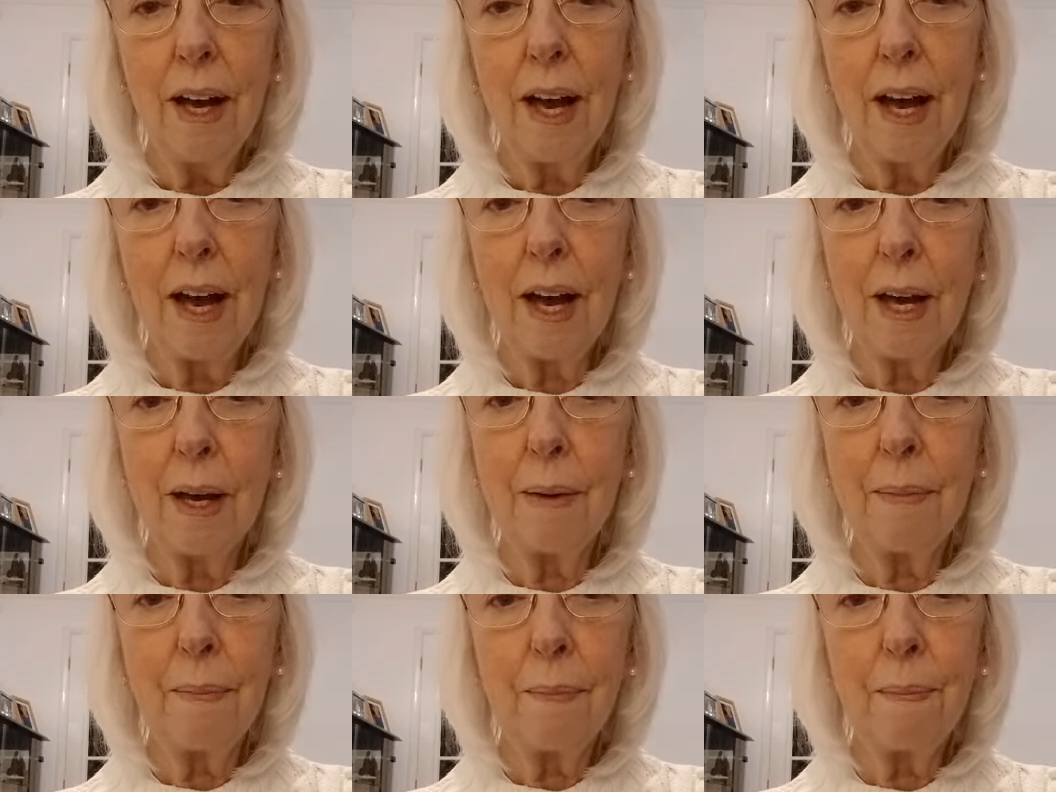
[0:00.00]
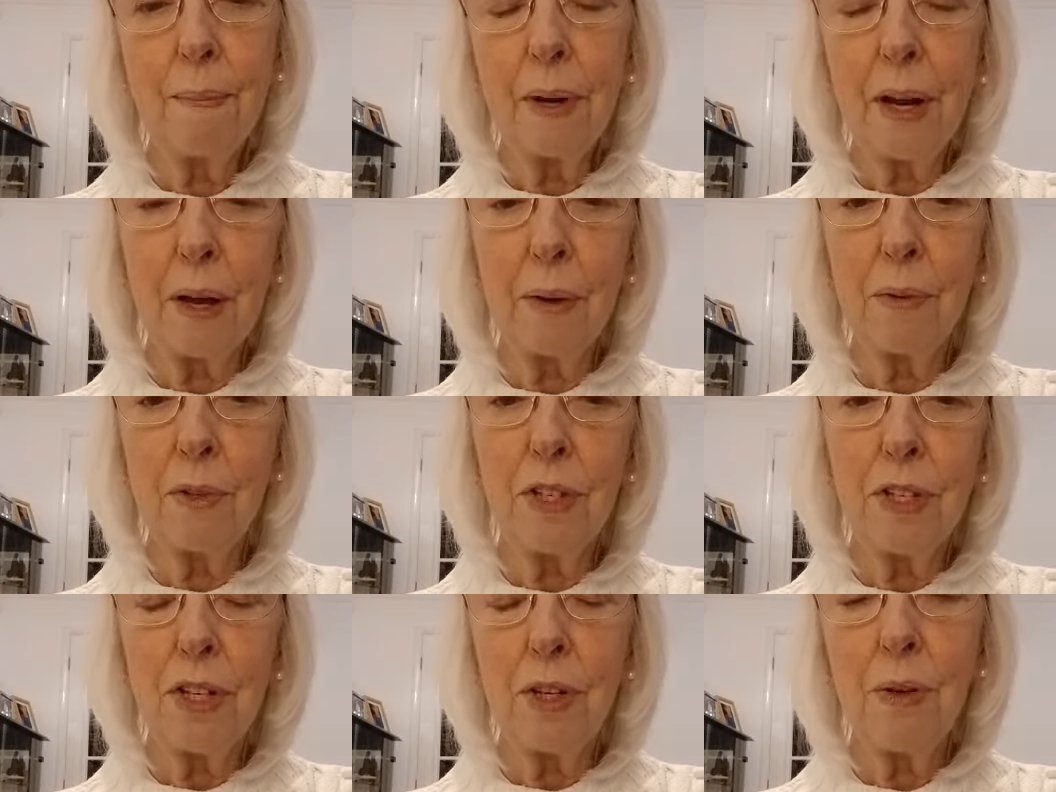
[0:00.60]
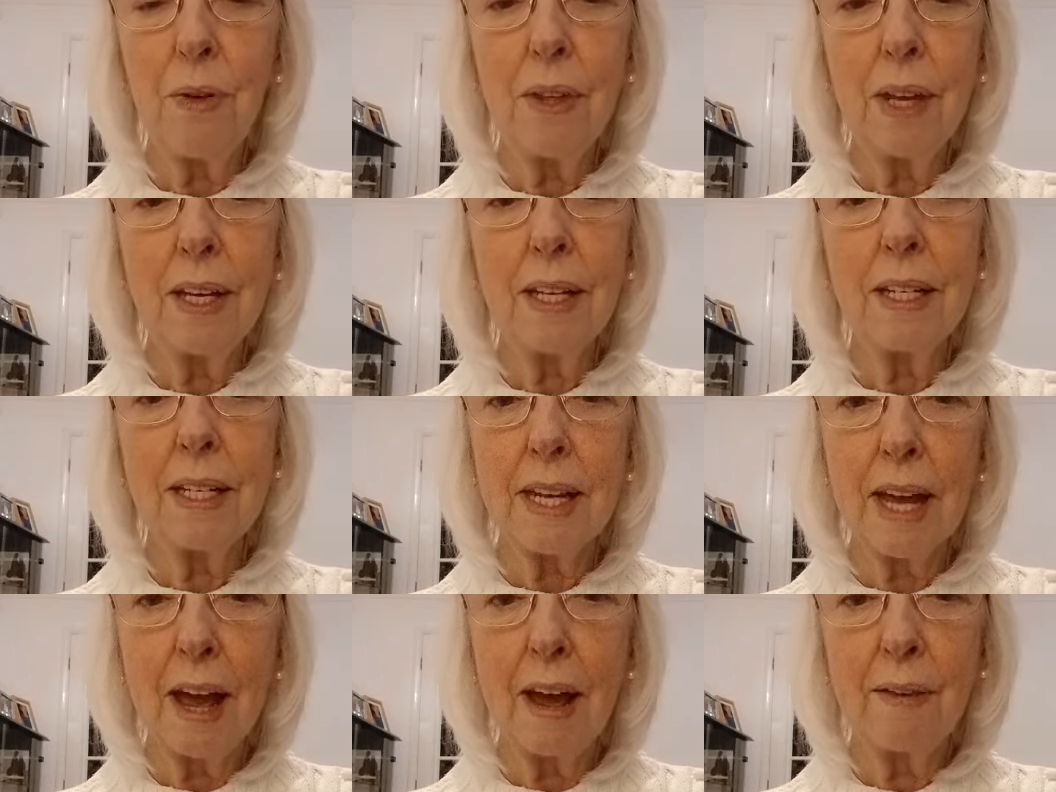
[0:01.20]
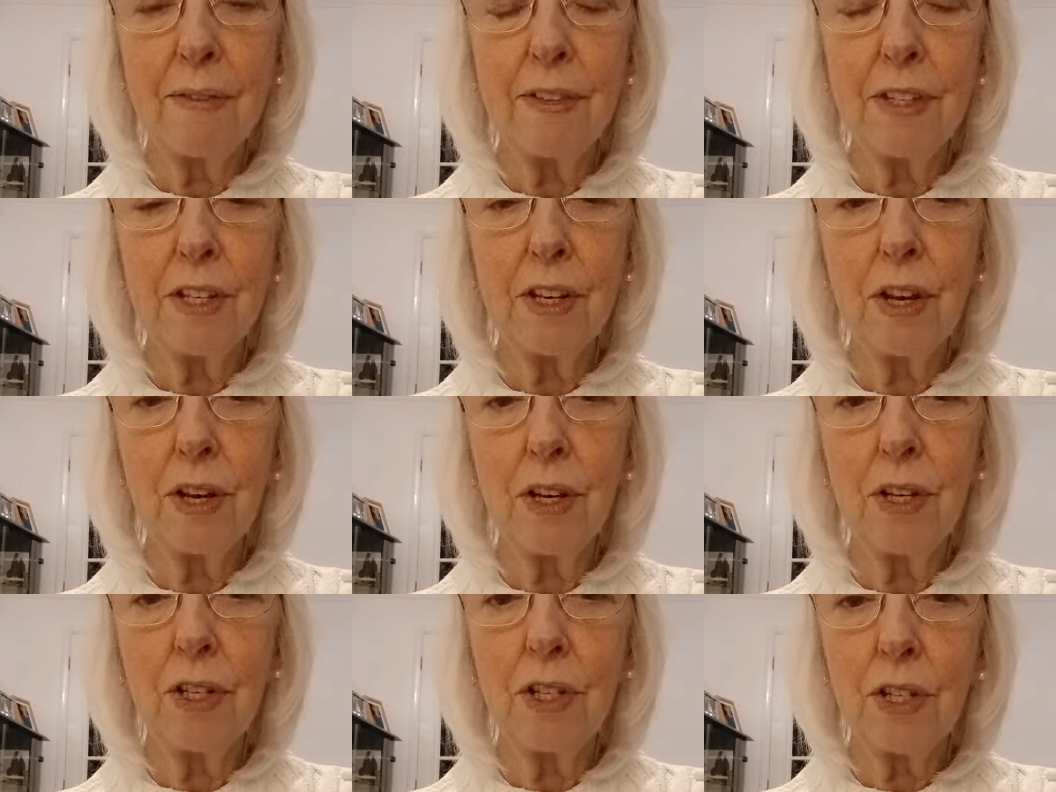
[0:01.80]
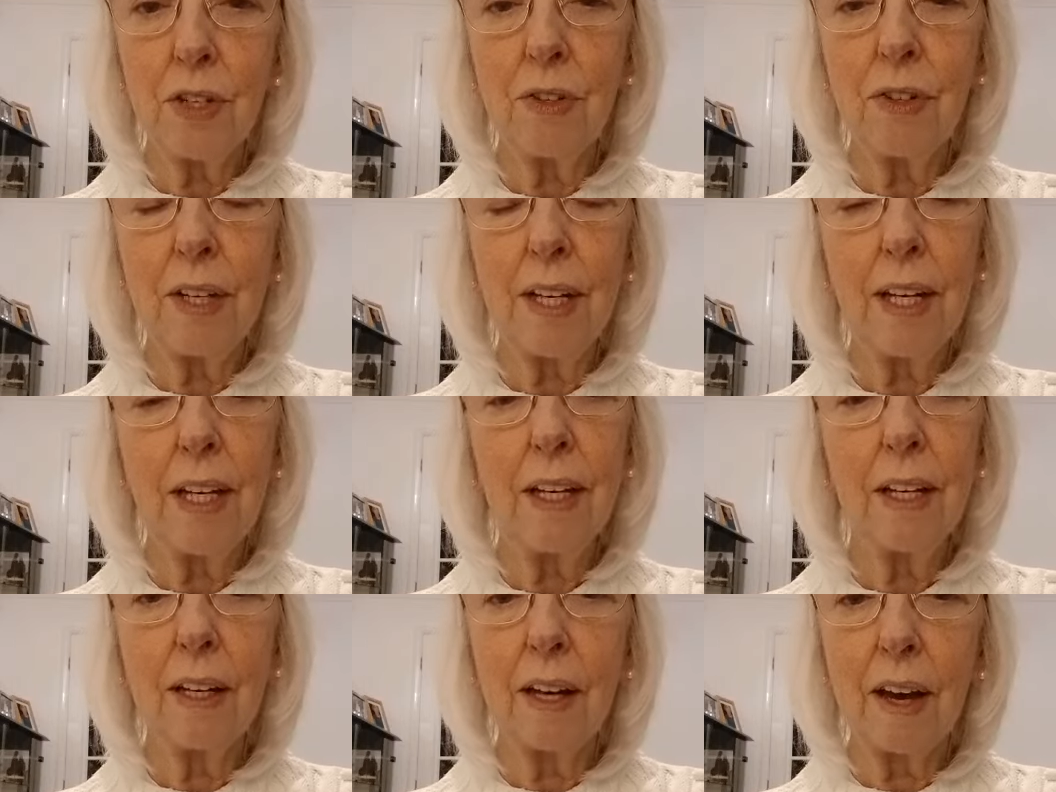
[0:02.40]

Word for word: um, but I was due then to have surgery.